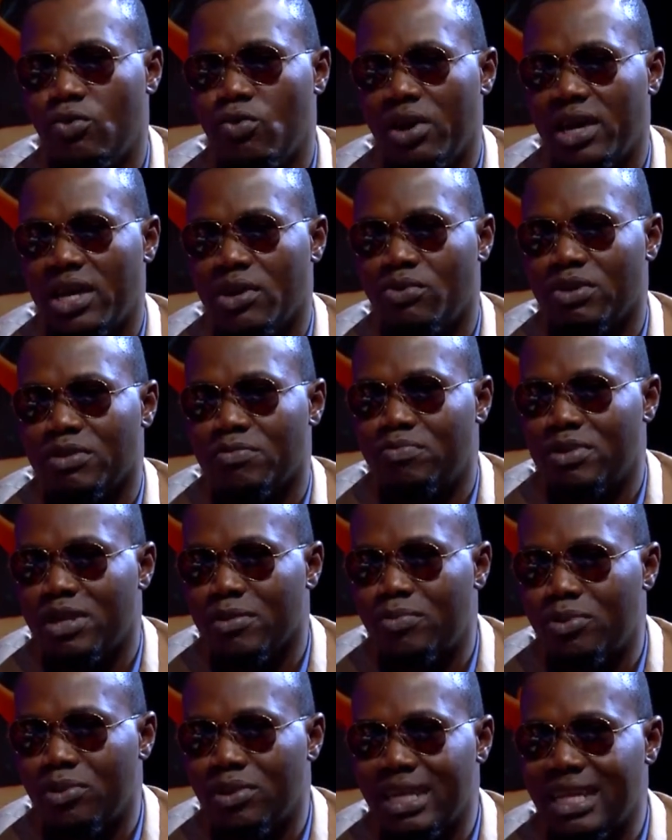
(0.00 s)
working with
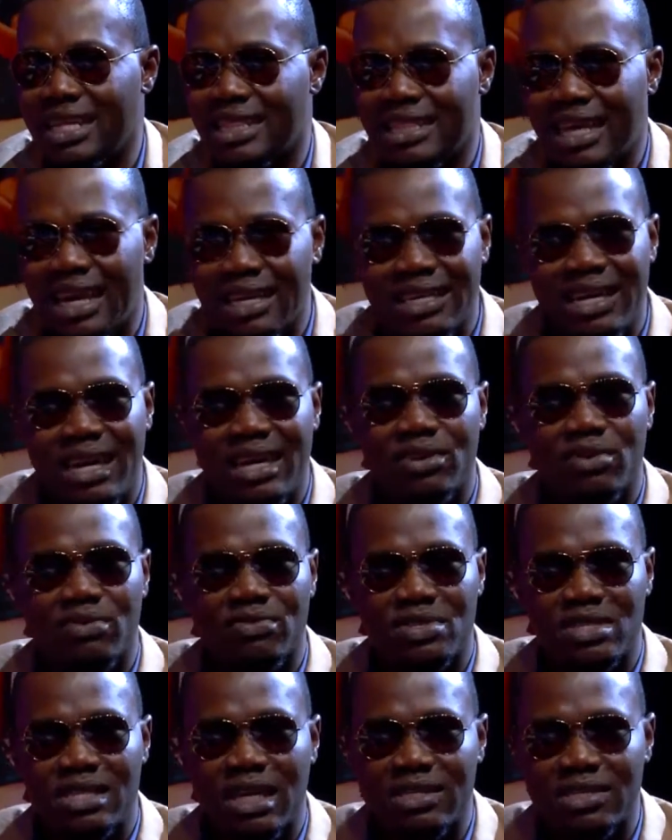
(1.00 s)
people in that kind
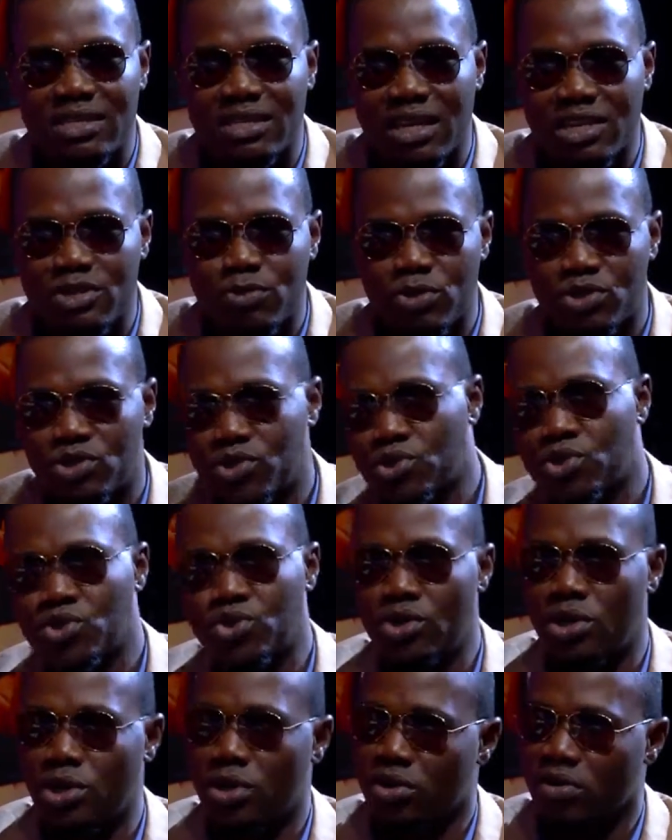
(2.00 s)
of setting exposes you
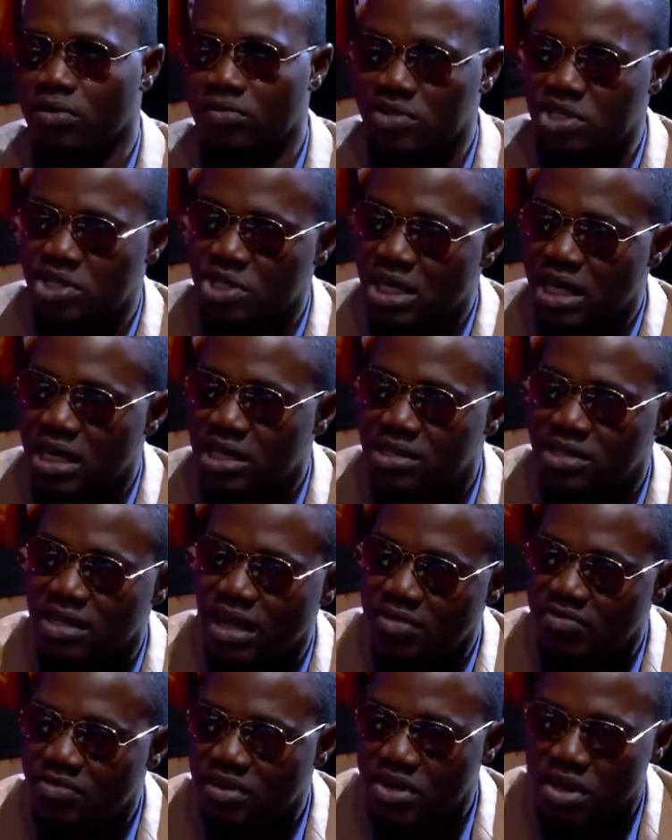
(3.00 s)
to a lot of shades
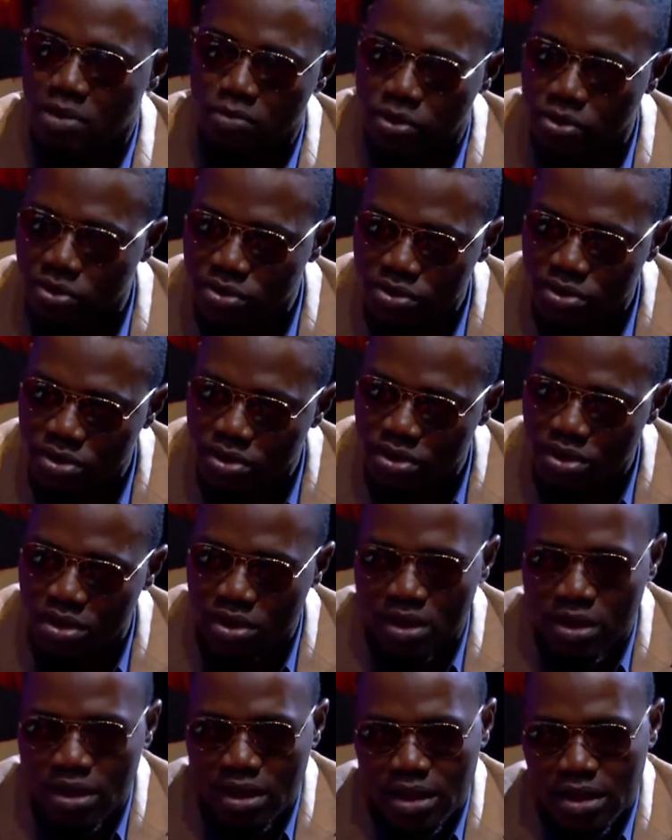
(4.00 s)
and variables
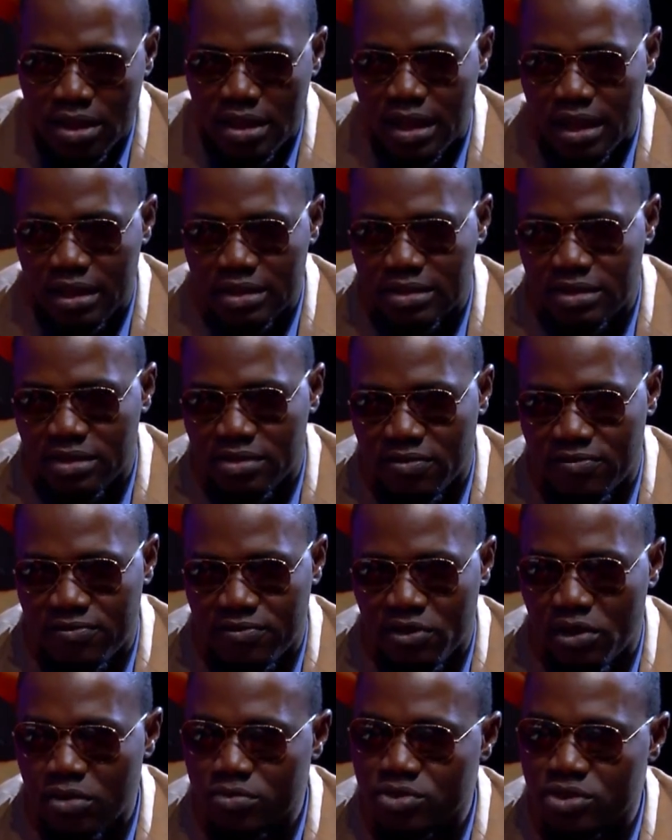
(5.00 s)
that
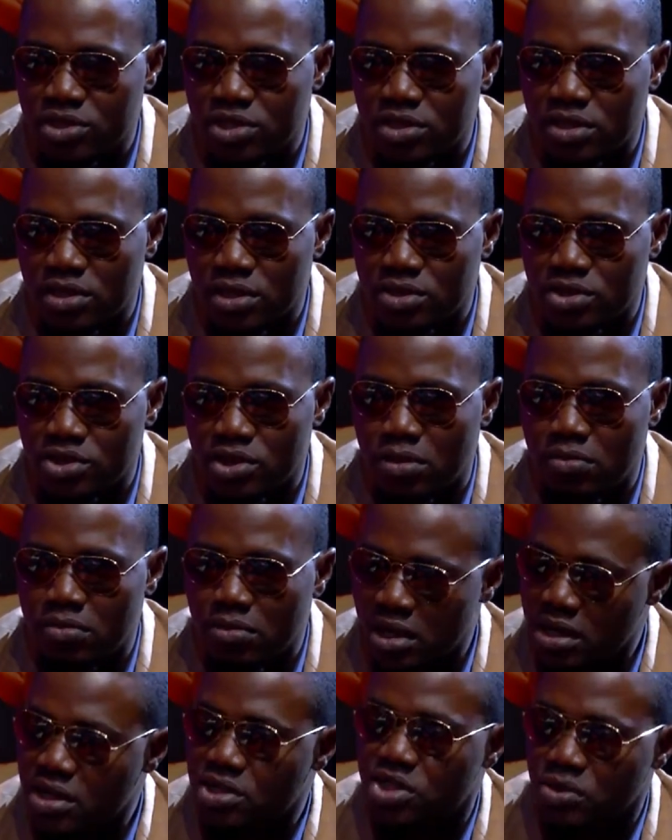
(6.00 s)
forms
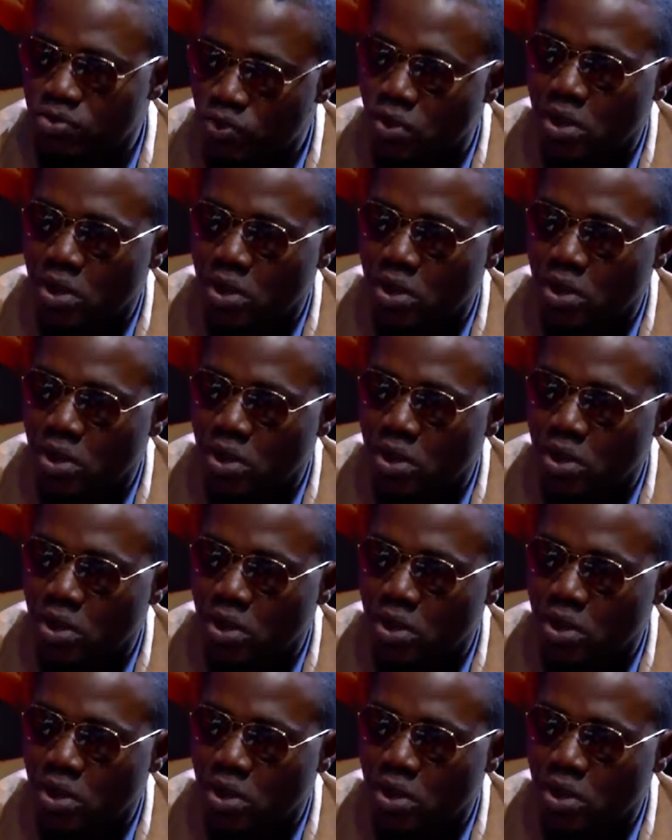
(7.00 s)
some leadership